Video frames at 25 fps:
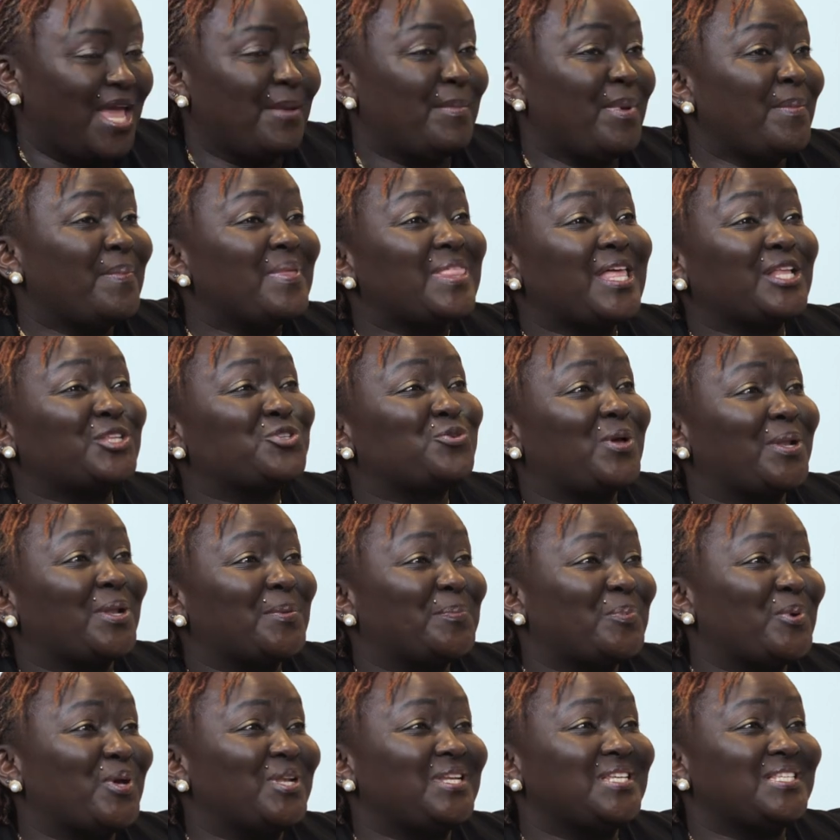And maybe that's one
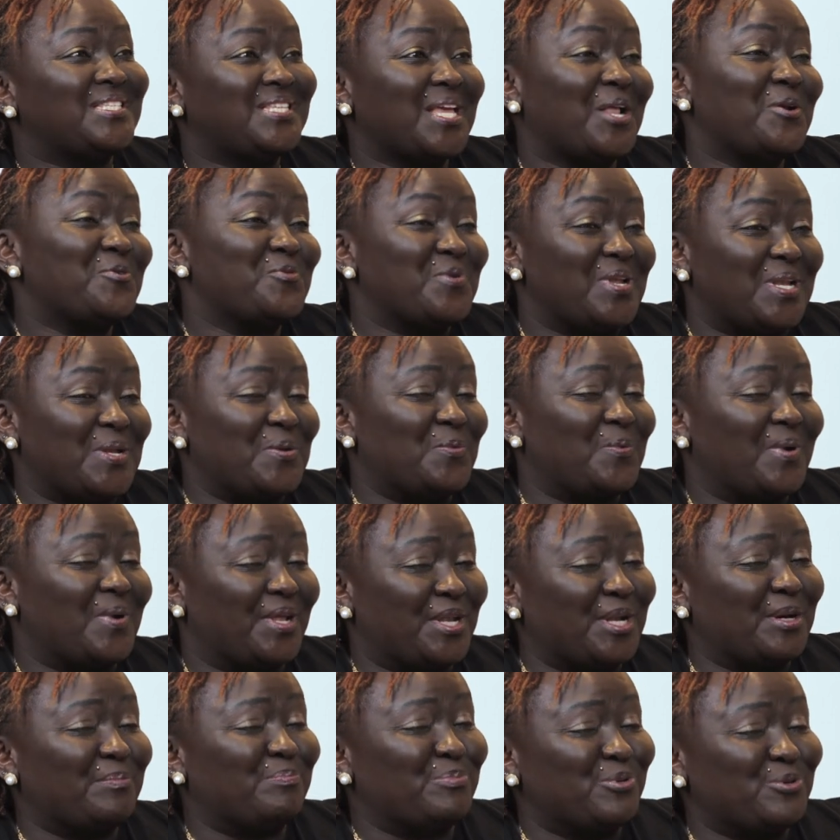policy I really
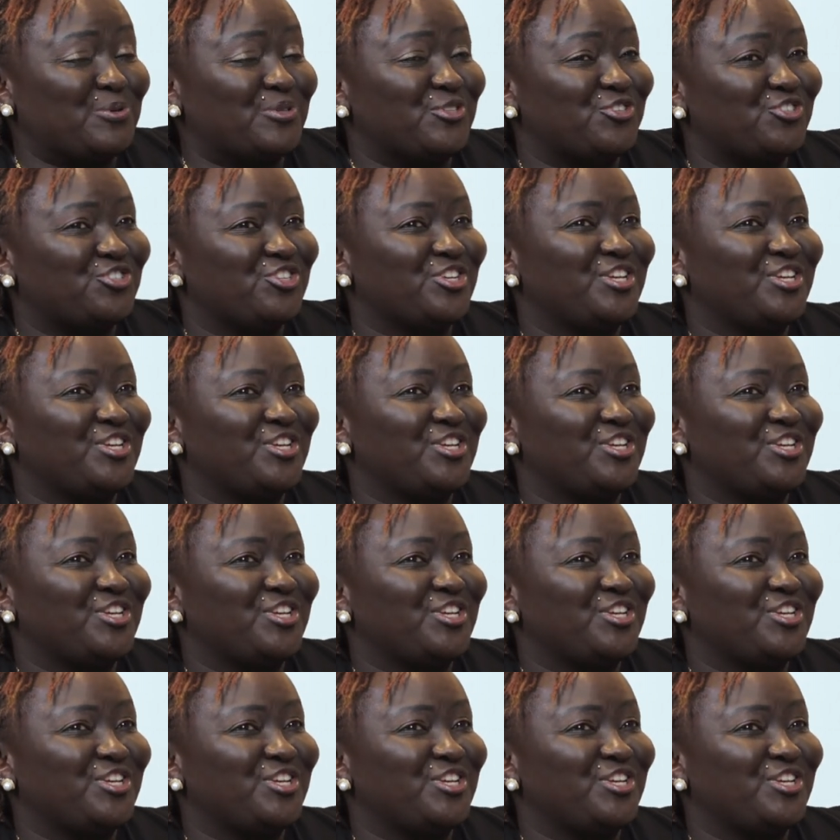want to push.